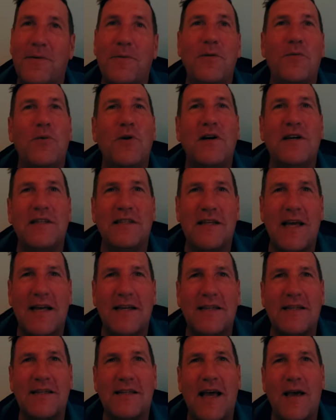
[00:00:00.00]
real
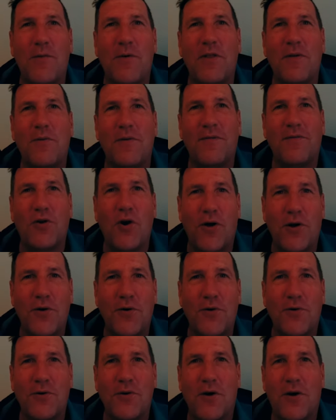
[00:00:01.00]
estate to say whether we've got
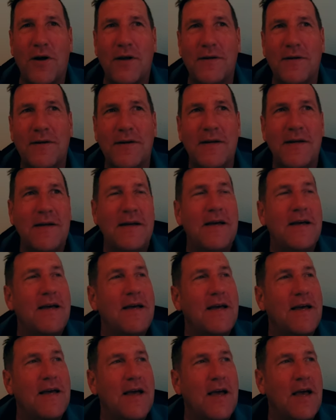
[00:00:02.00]
it or not.
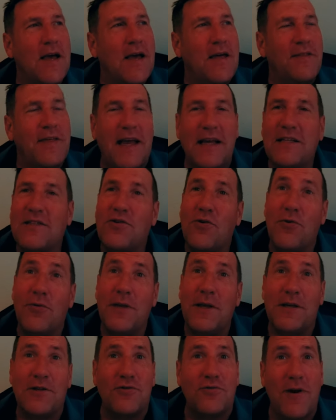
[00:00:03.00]
Thanks to all
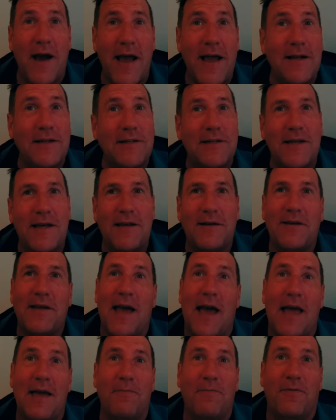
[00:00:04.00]
the Australians that
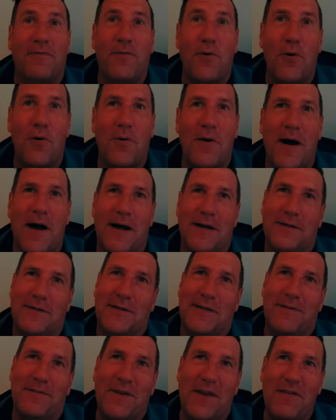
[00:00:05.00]
came before us
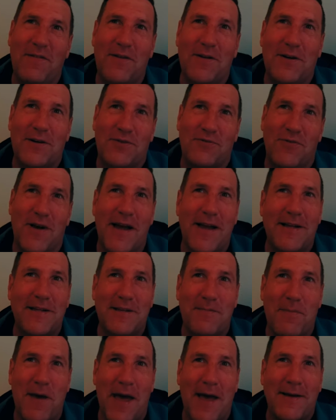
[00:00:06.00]
that have given
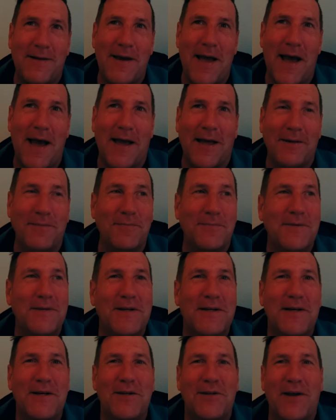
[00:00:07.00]
Australians a bad name,
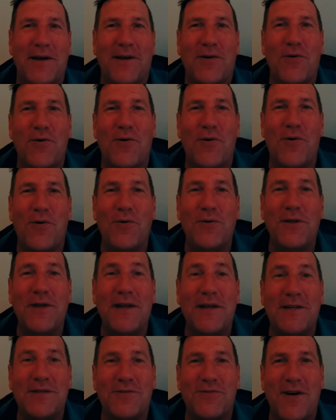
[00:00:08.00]
like all
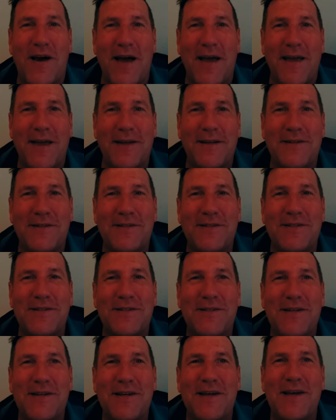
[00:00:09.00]
the
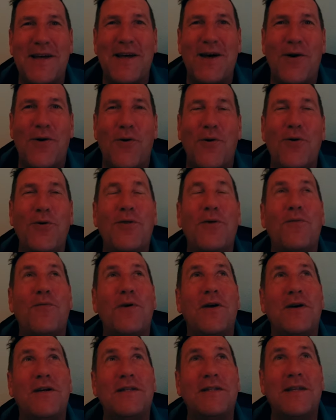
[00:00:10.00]
Australians, all the
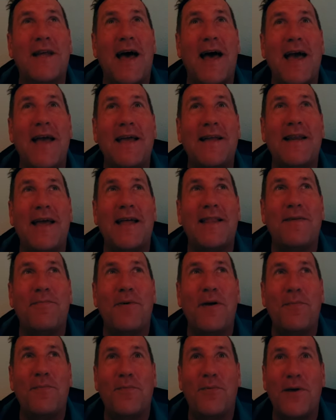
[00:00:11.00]
real estate and the
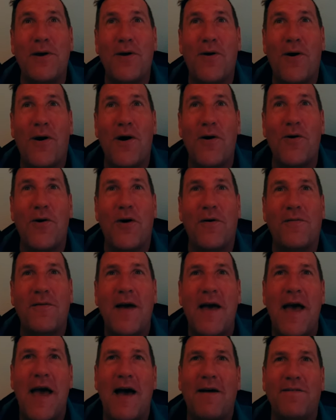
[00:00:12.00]
people we hire off
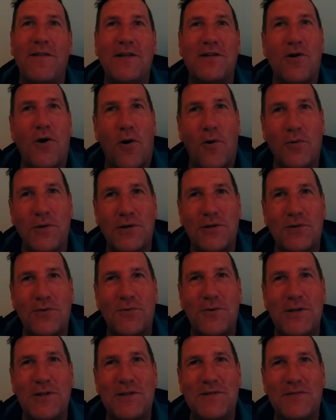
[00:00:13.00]
have these horror
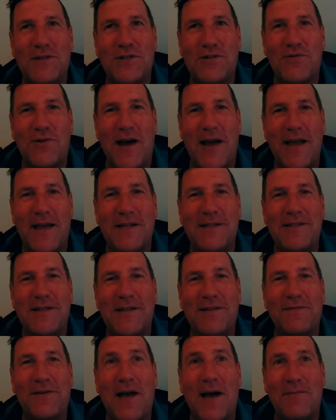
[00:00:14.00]
stories of Australians
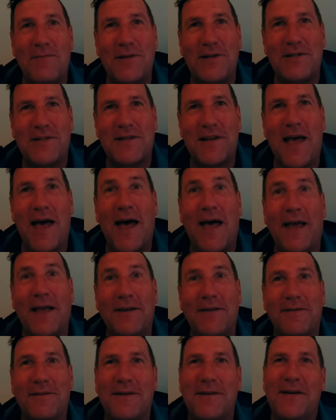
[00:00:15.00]
that have come and
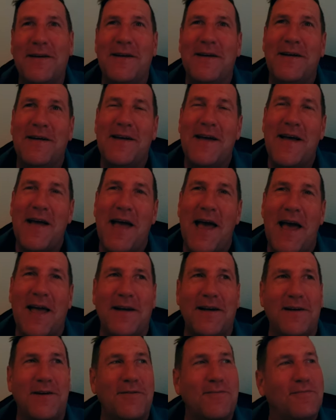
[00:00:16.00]
stayed
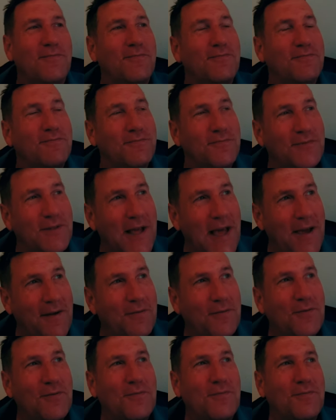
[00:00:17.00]
and
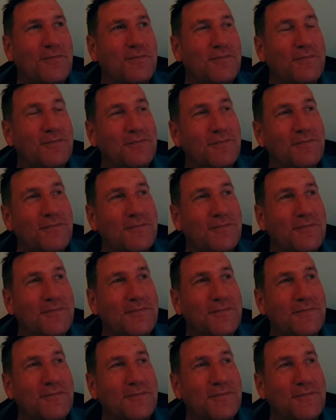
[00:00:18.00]
left,
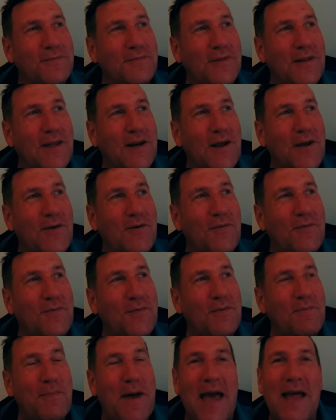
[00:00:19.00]
you know,
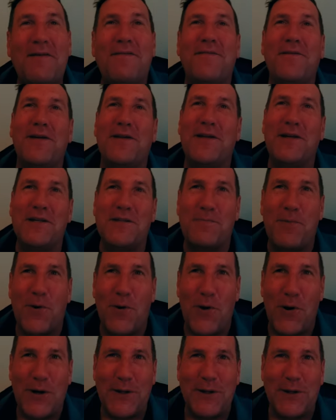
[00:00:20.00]
with bad feelings
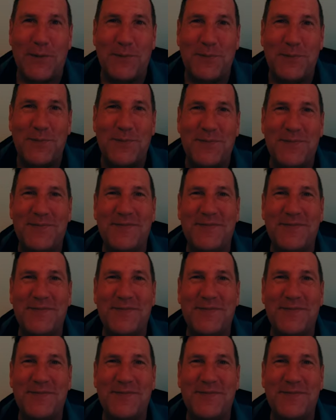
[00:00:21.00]
behind them.